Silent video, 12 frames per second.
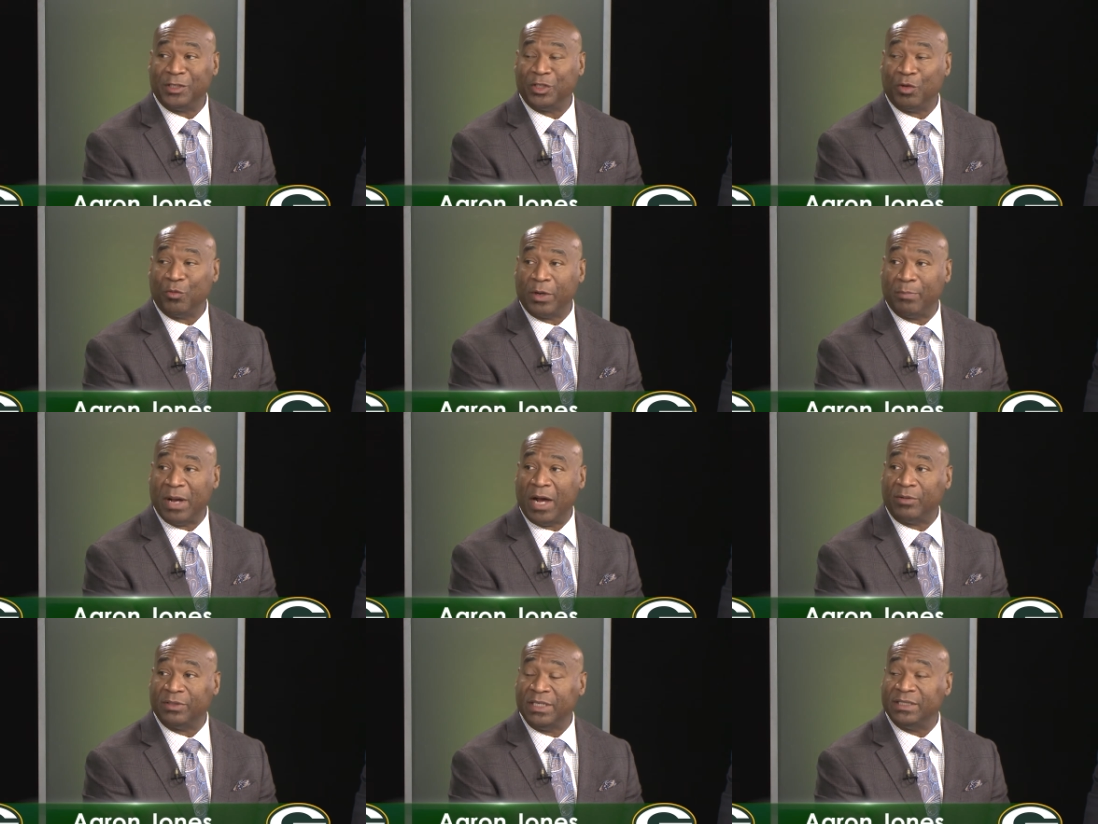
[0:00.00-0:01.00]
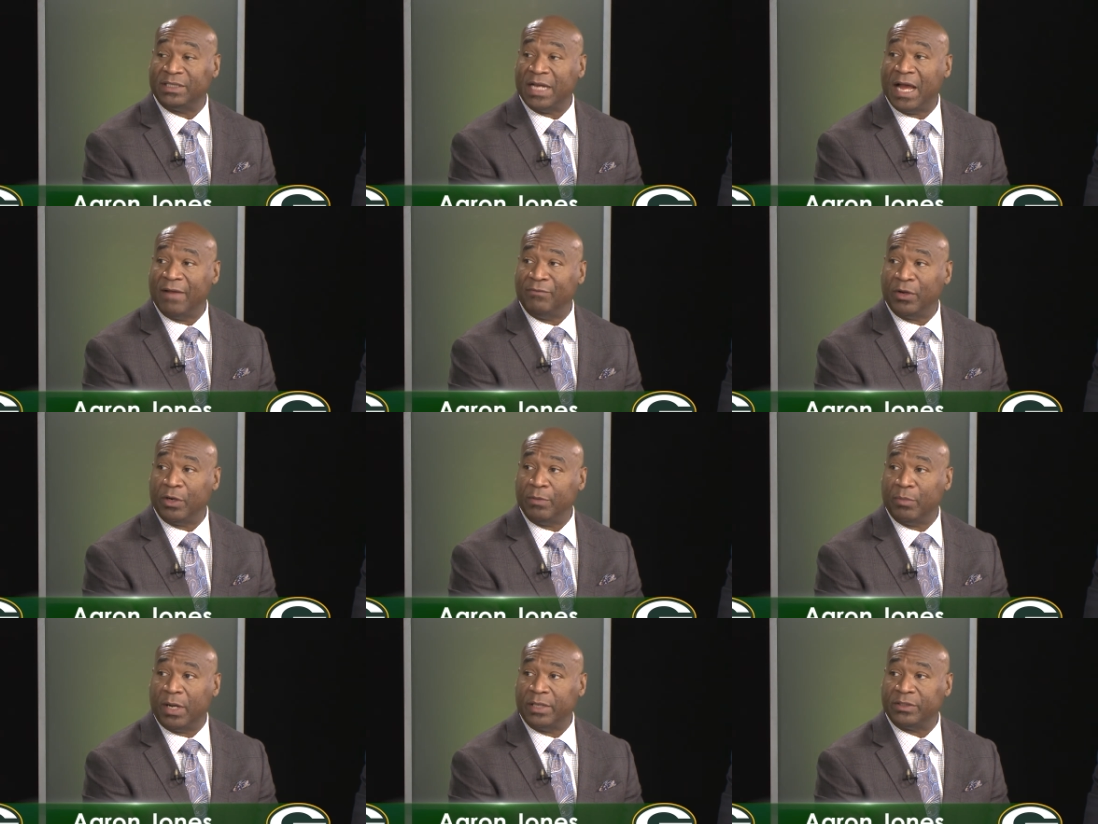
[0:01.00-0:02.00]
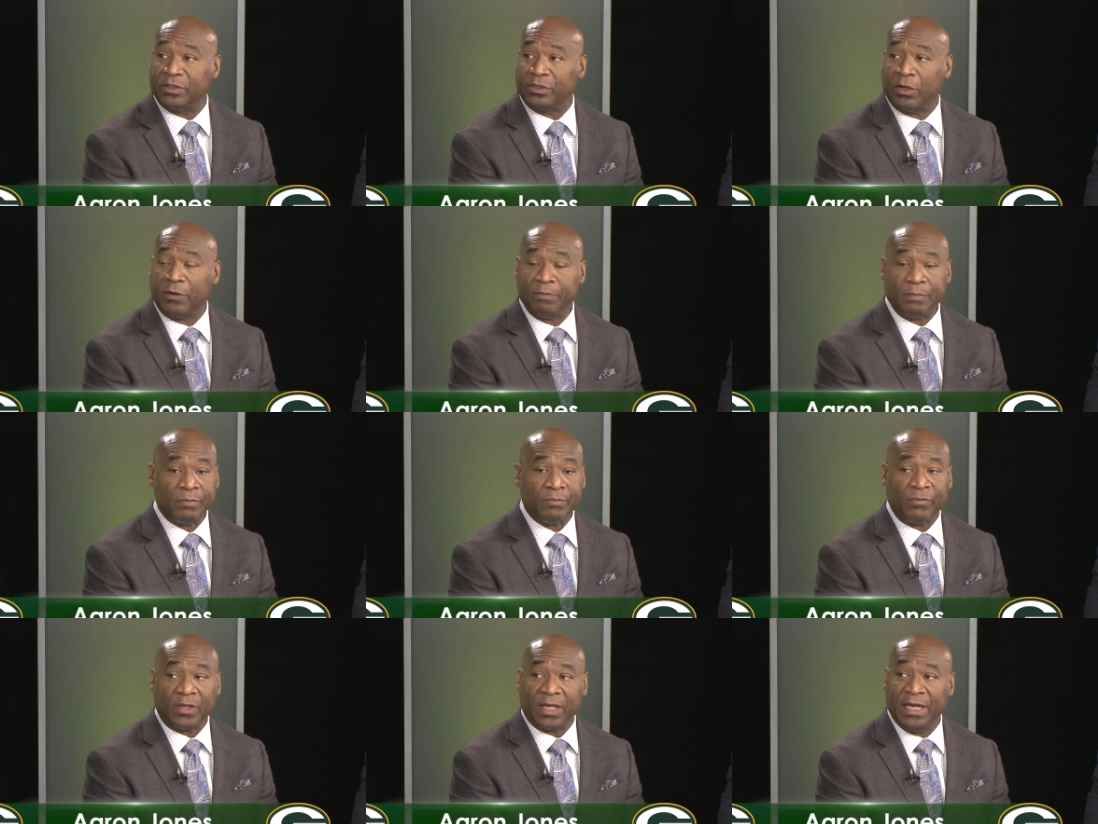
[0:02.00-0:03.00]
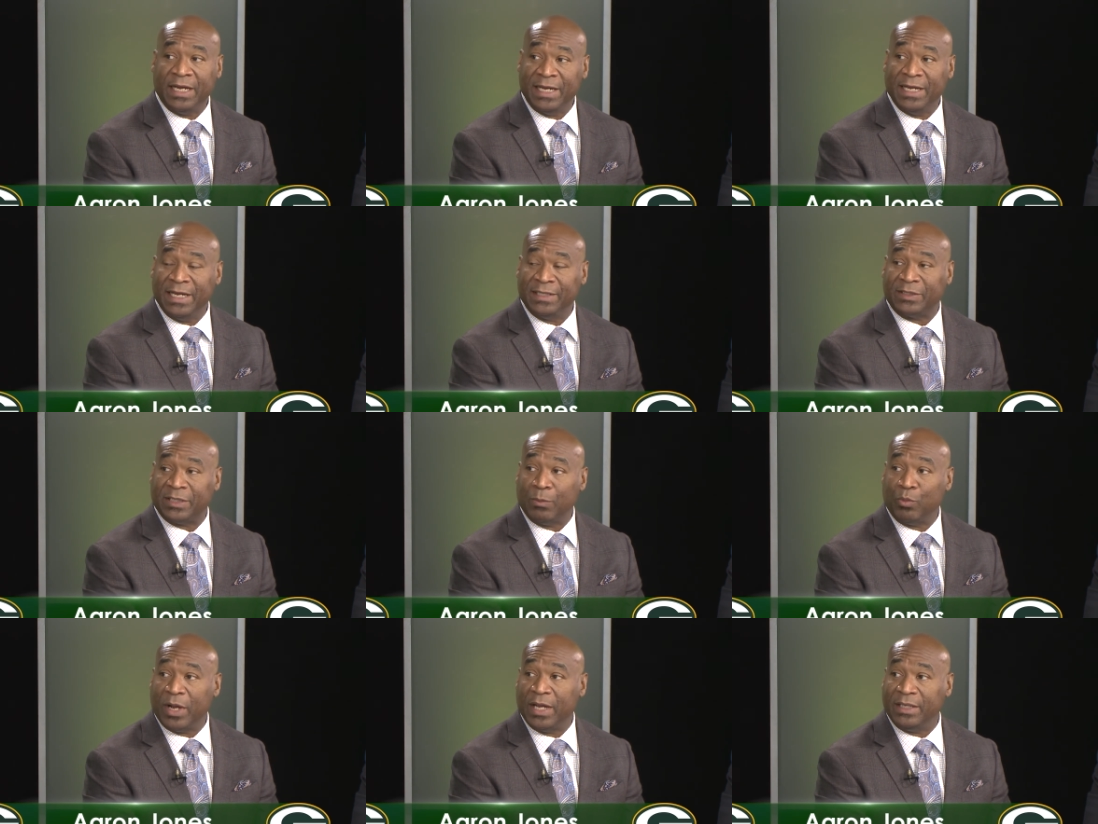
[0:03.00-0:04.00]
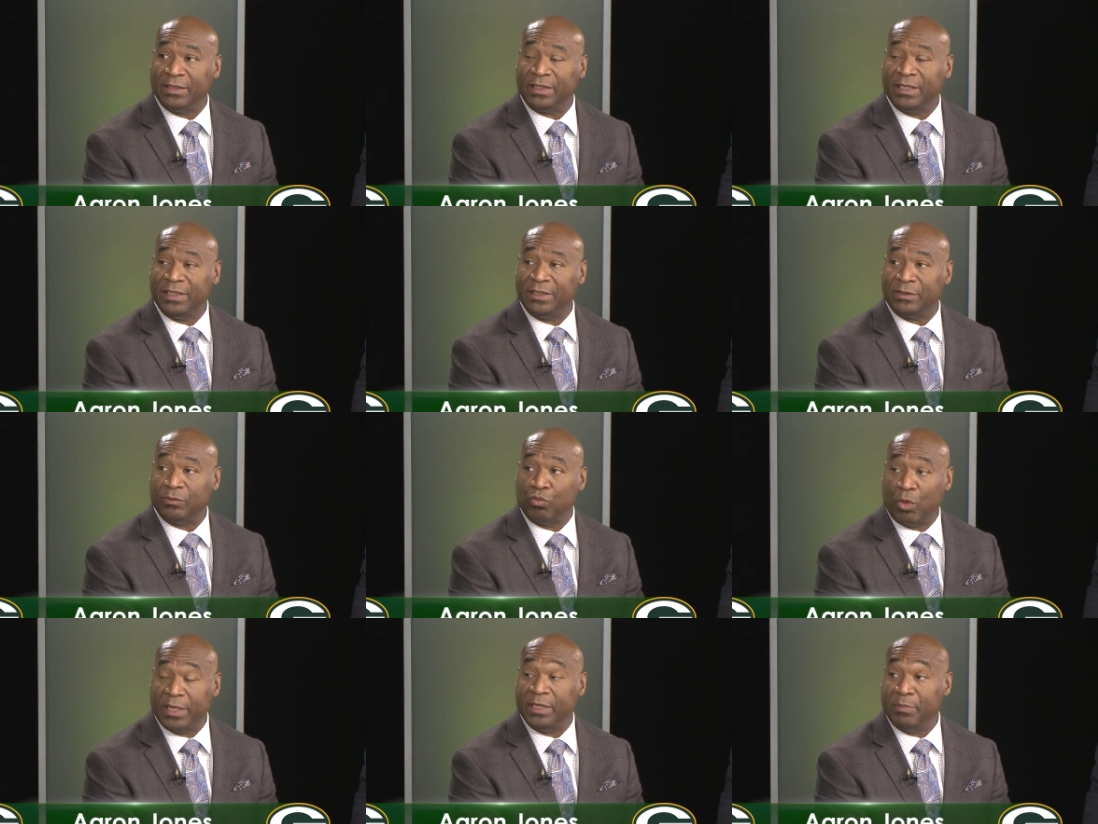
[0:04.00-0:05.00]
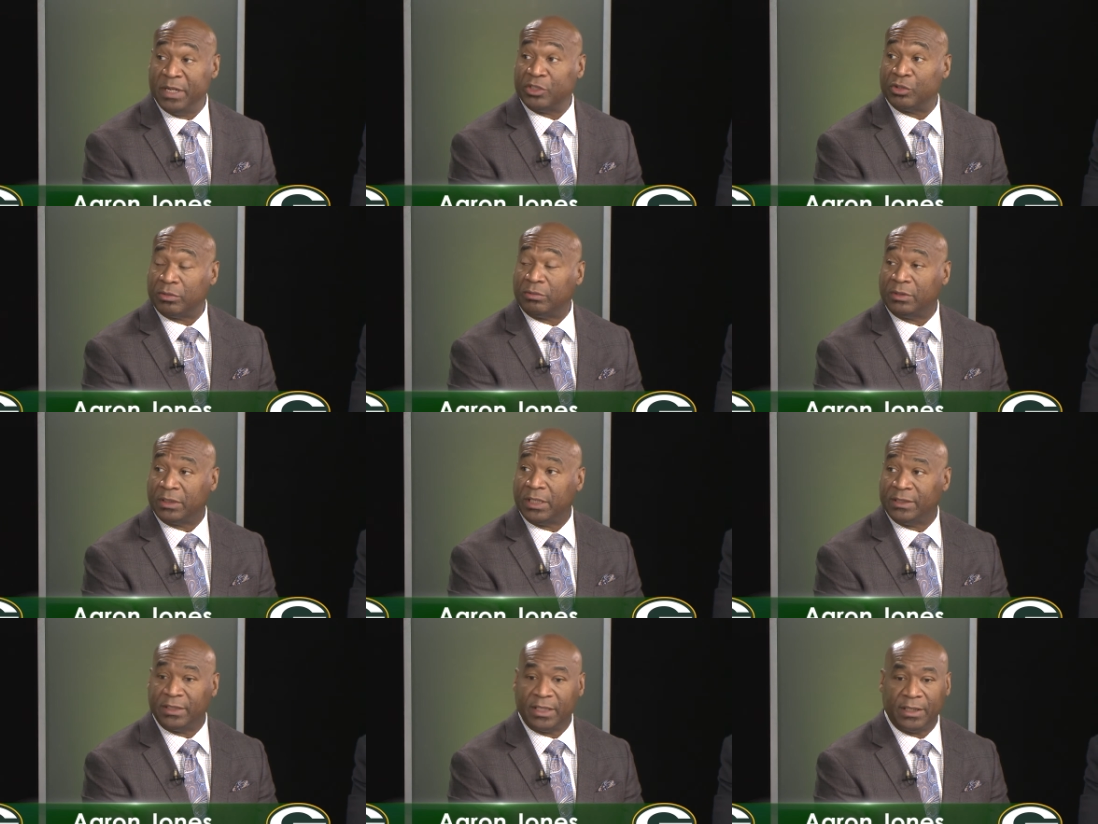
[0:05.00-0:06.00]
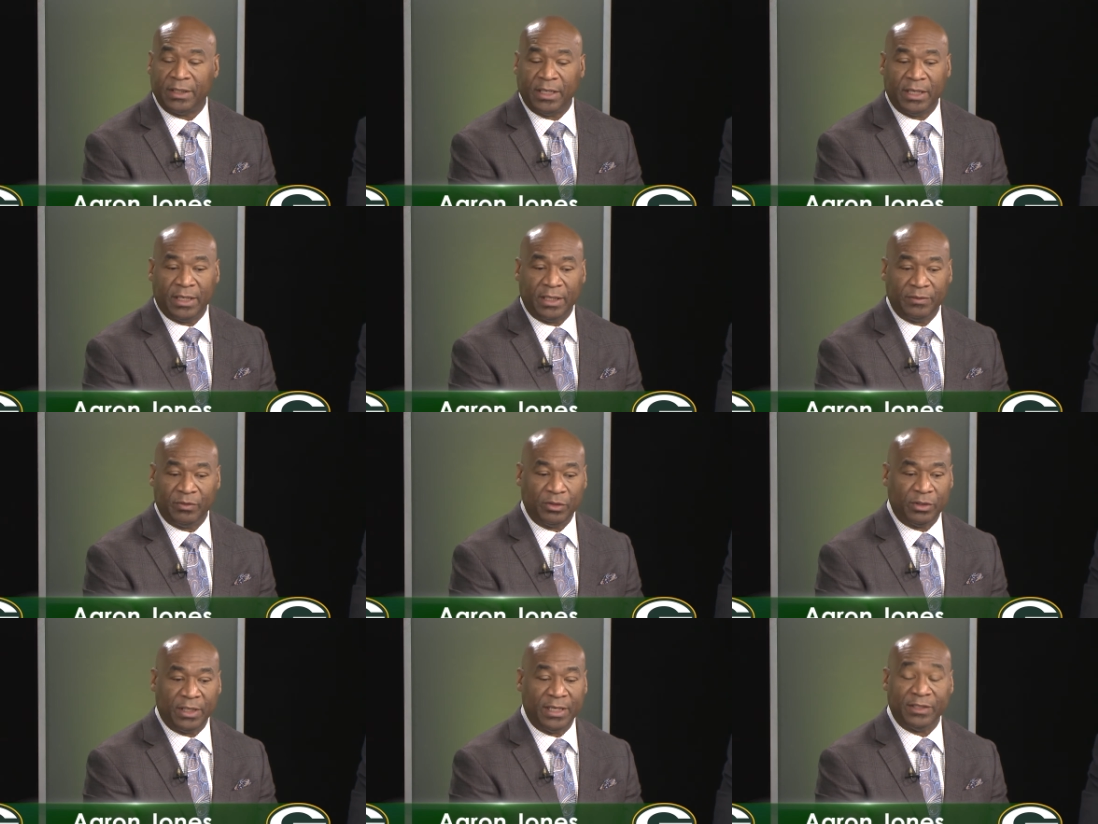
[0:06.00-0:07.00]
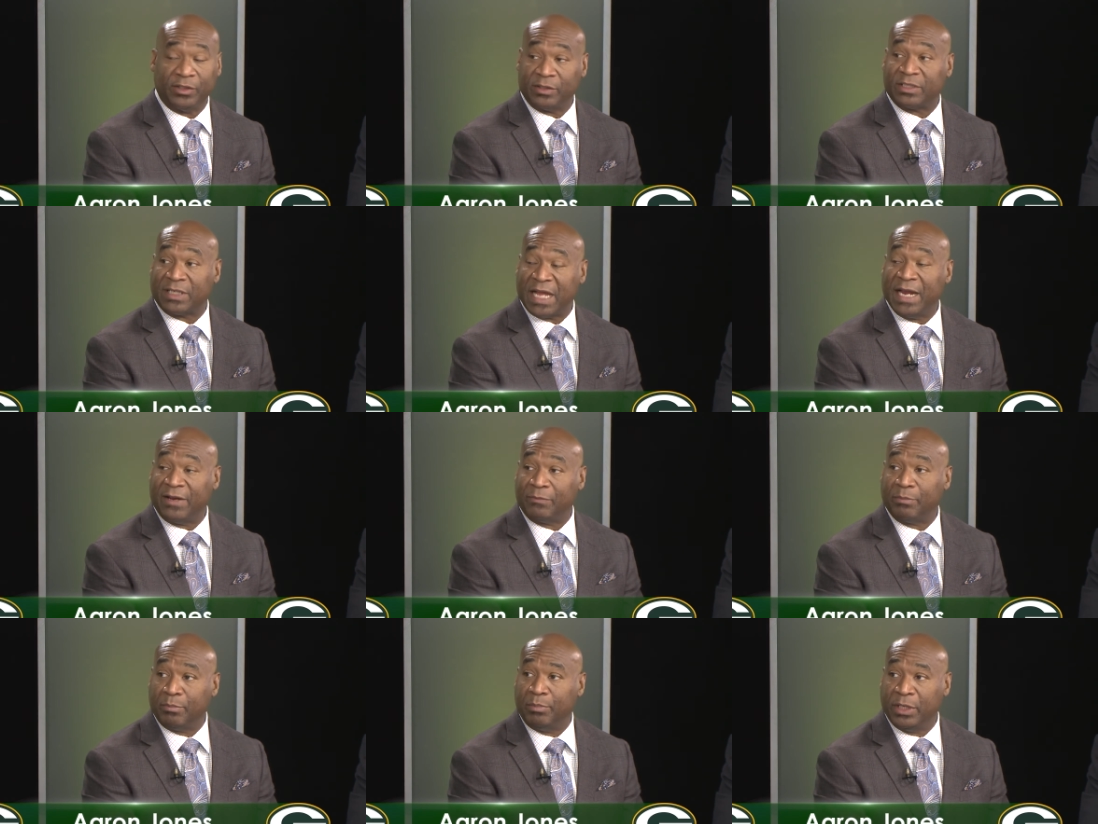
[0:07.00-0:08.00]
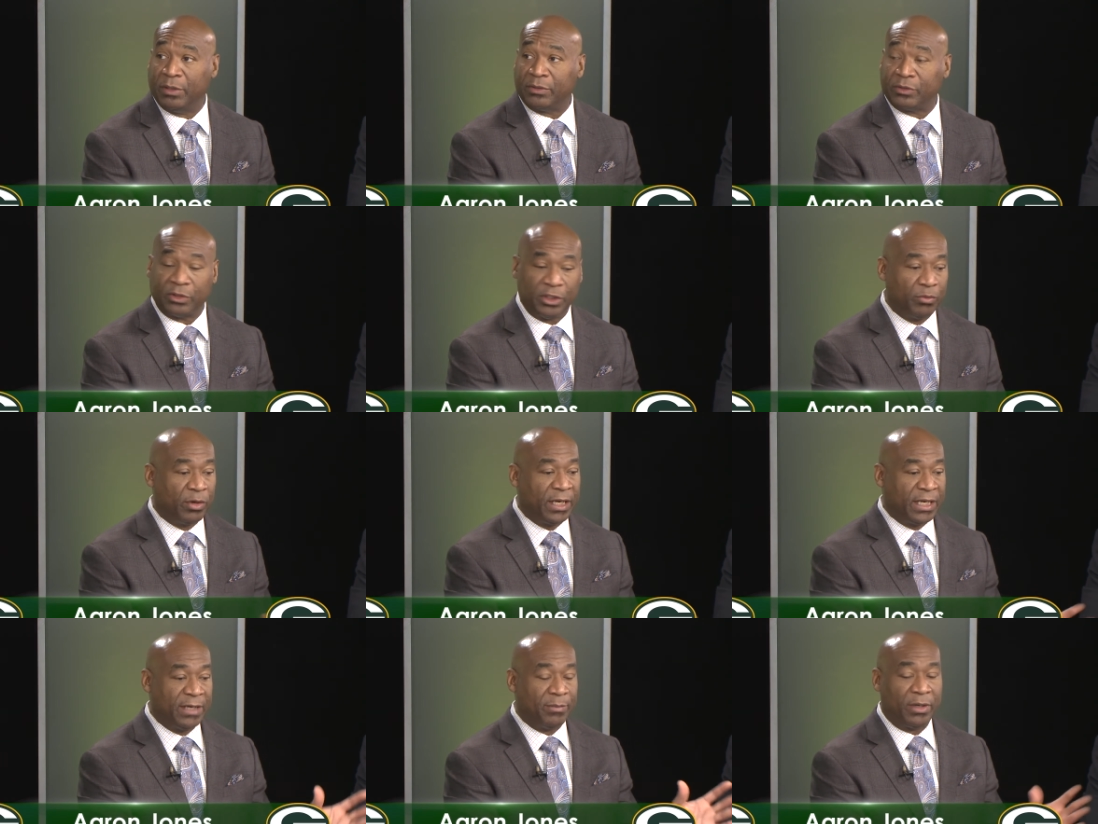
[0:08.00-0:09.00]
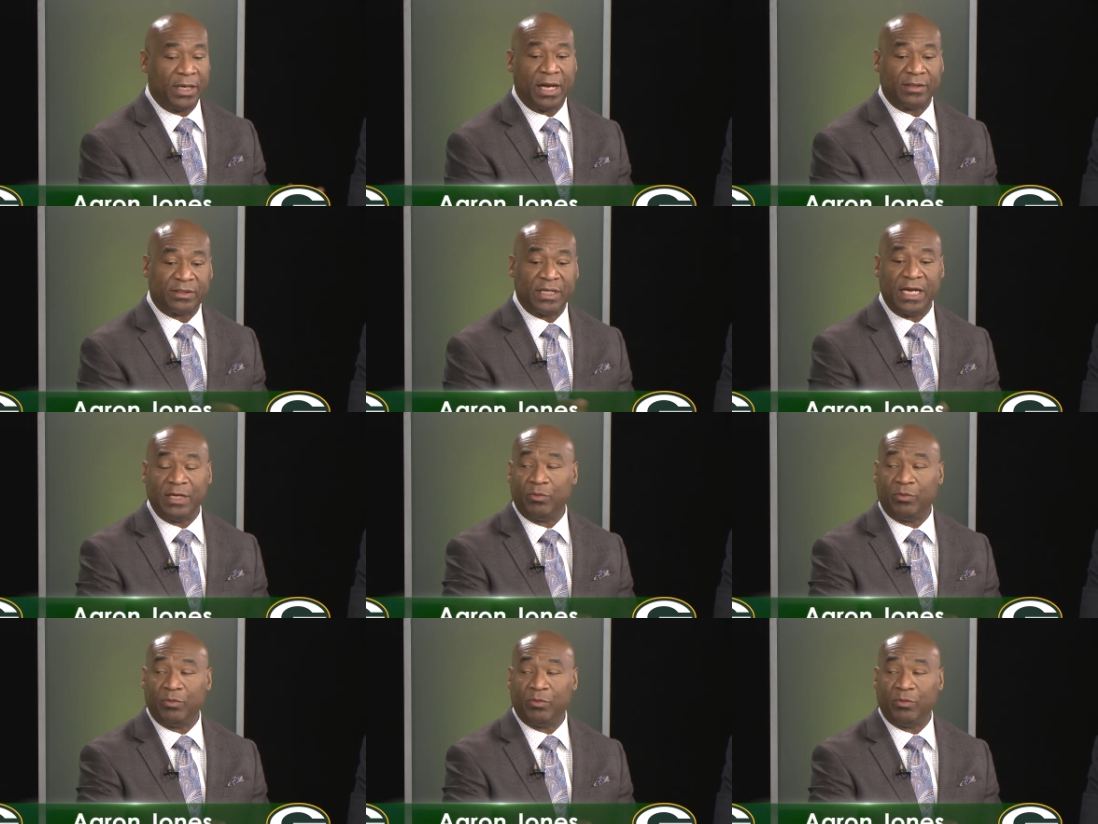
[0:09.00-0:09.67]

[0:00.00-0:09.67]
you don't want to pound inside very much. So in some ways, he's one-dimensional because he's a slight of build, so you want to get him on the outside.